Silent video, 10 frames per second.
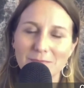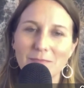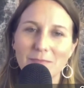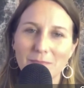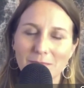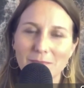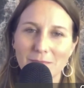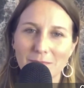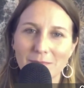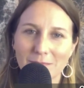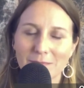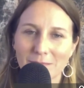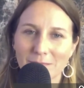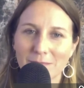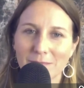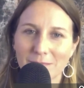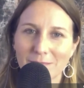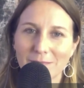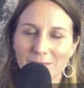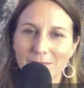
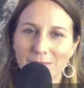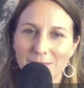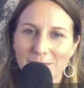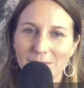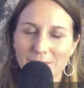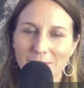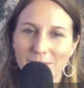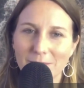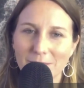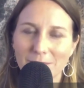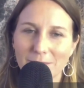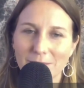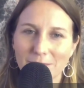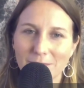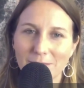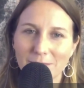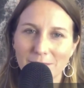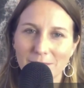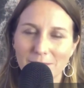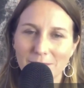
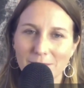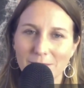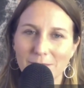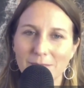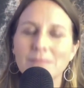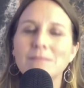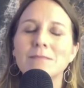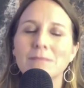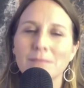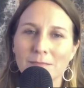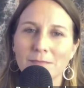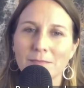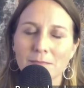(silent)